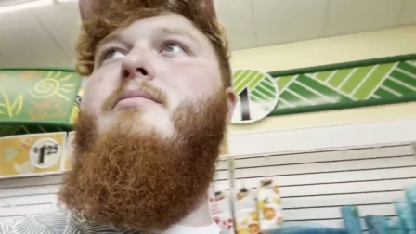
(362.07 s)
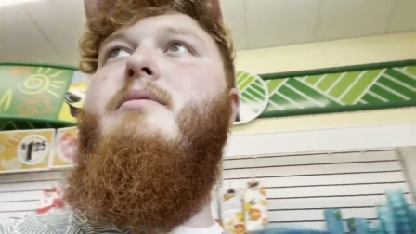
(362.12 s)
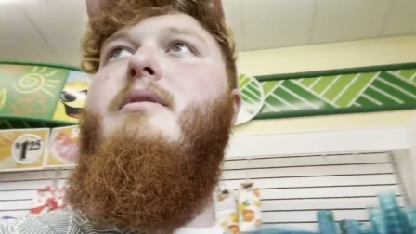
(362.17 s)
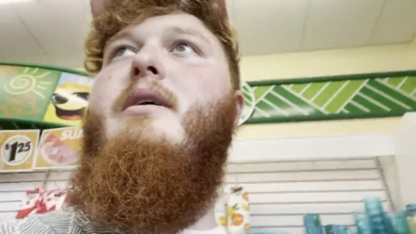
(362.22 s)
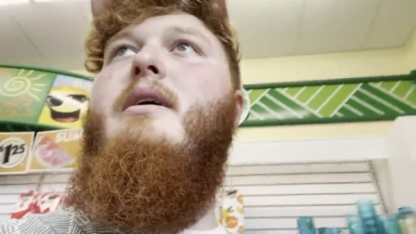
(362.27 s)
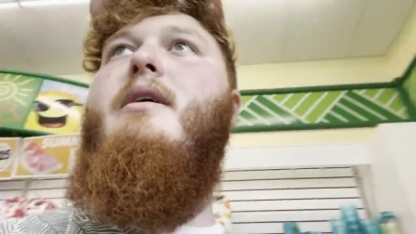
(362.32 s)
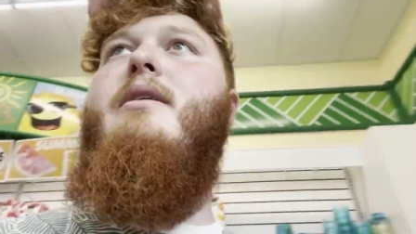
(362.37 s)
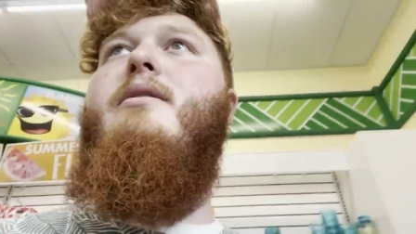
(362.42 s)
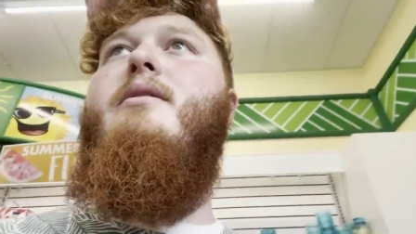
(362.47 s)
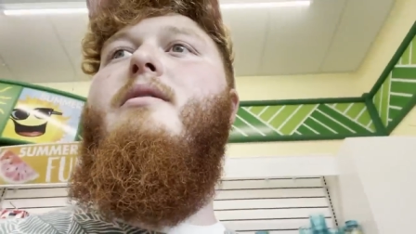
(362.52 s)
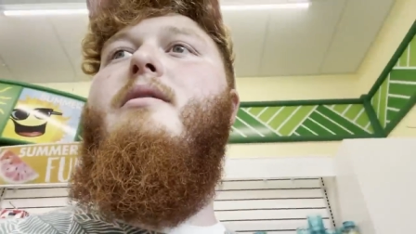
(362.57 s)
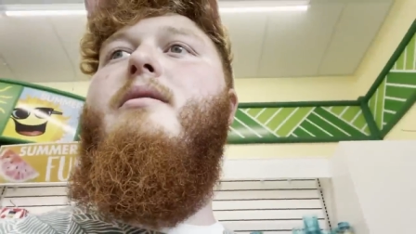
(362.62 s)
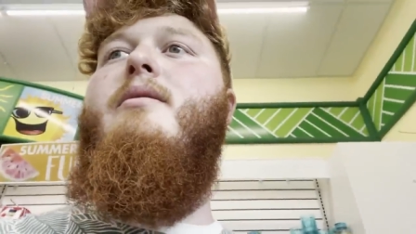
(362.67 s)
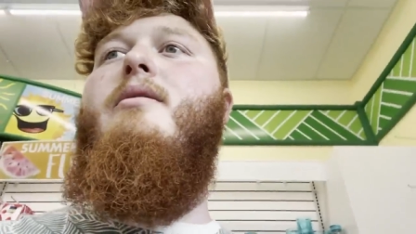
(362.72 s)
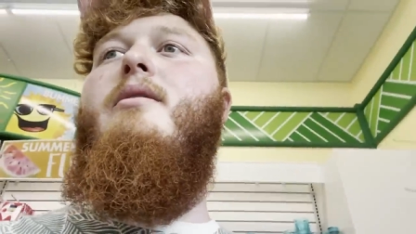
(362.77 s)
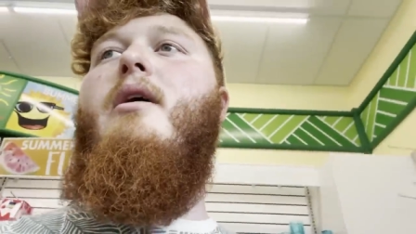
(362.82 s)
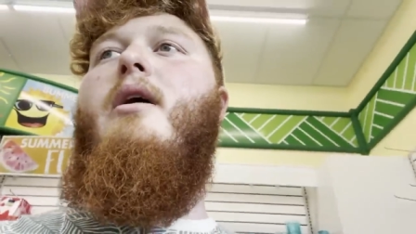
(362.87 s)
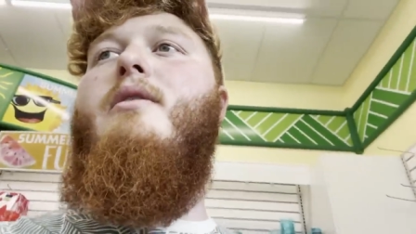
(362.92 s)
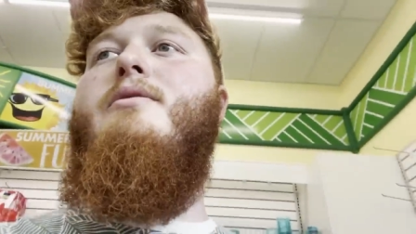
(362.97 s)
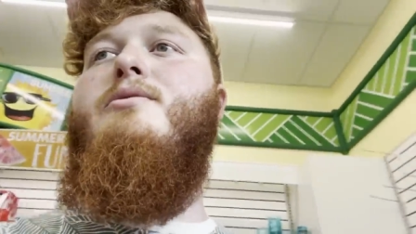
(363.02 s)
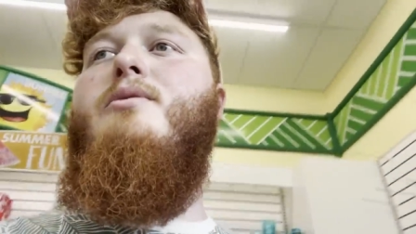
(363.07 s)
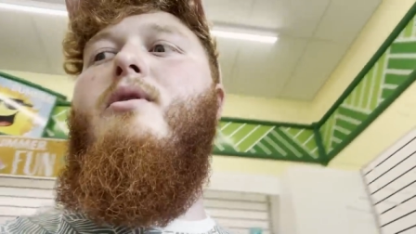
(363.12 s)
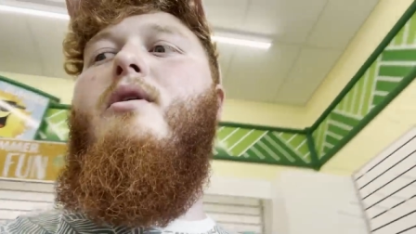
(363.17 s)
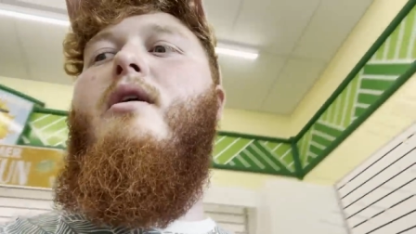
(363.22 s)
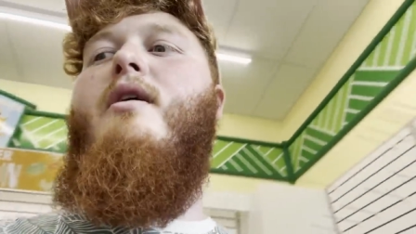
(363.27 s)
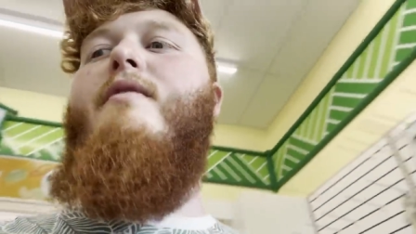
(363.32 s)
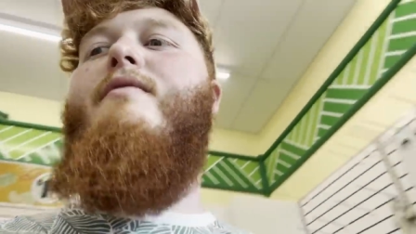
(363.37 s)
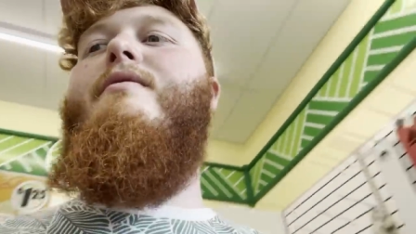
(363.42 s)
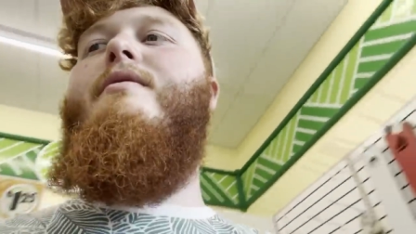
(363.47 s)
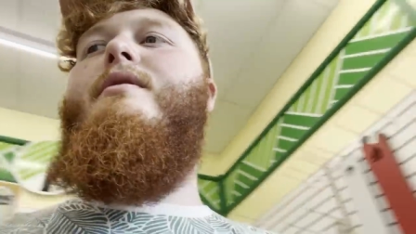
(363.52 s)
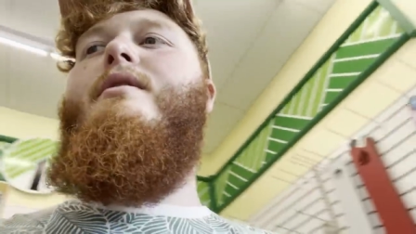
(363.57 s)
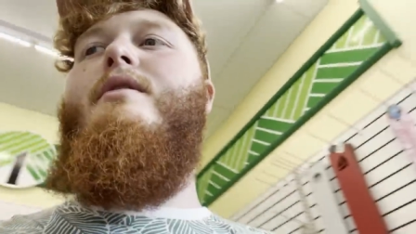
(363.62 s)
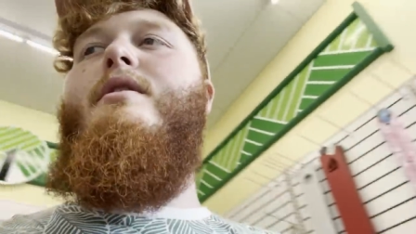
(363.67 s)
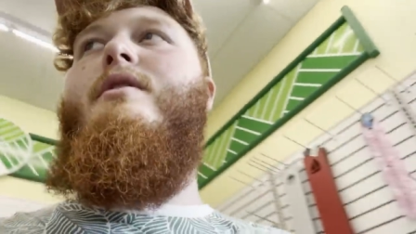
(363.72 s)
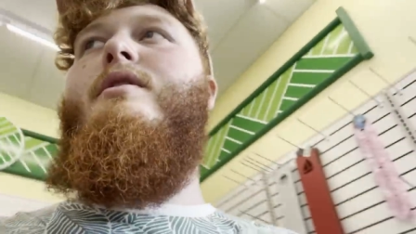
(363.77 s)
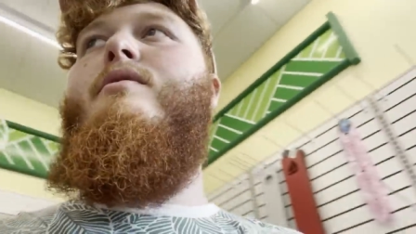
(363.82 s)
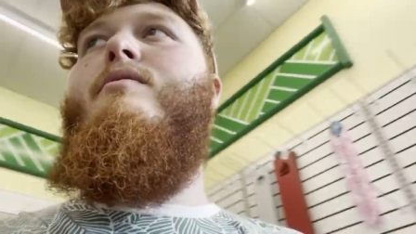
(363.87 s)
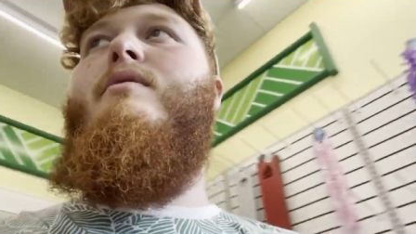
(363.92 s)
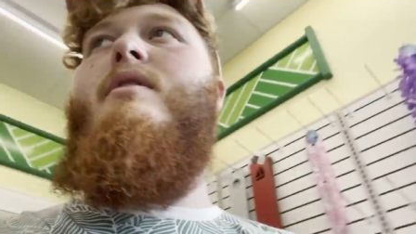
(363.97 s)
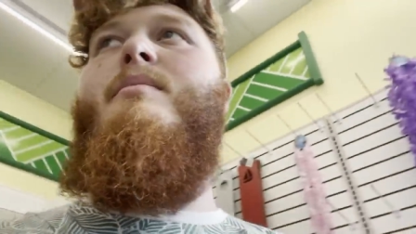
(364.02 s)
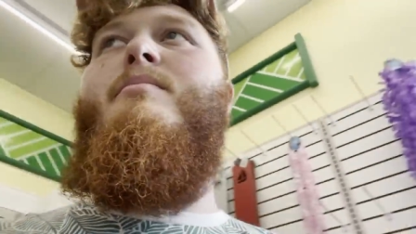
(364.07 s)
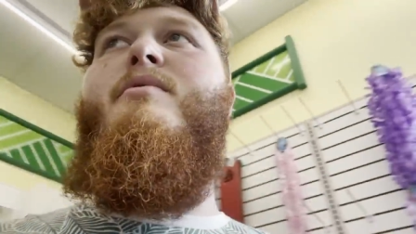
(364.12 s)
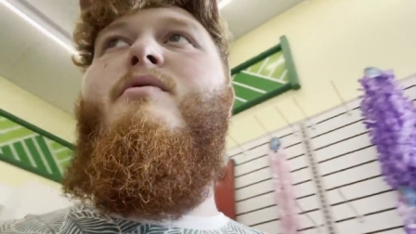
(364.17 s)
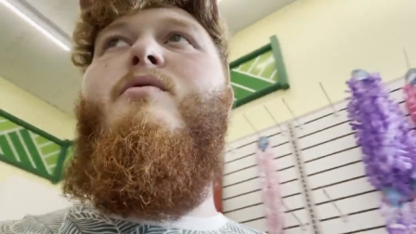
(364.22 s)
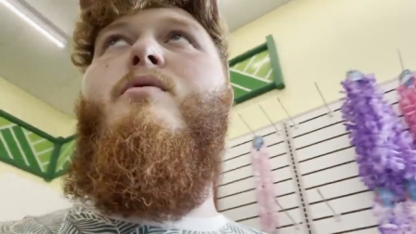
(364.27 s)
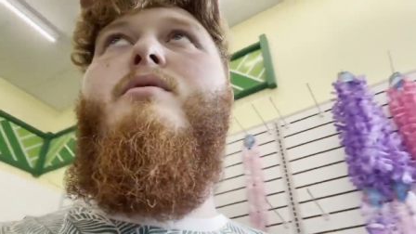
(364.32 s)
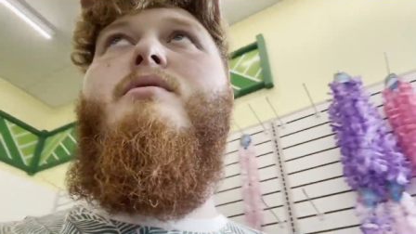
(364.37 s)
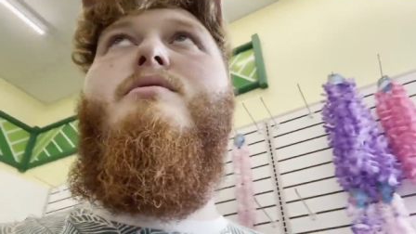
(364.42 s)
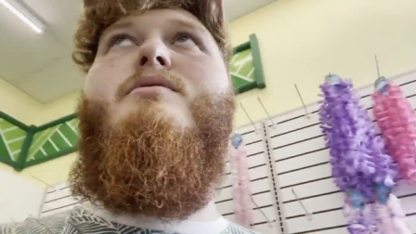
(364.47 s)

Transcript: hitting the nozzle off right before it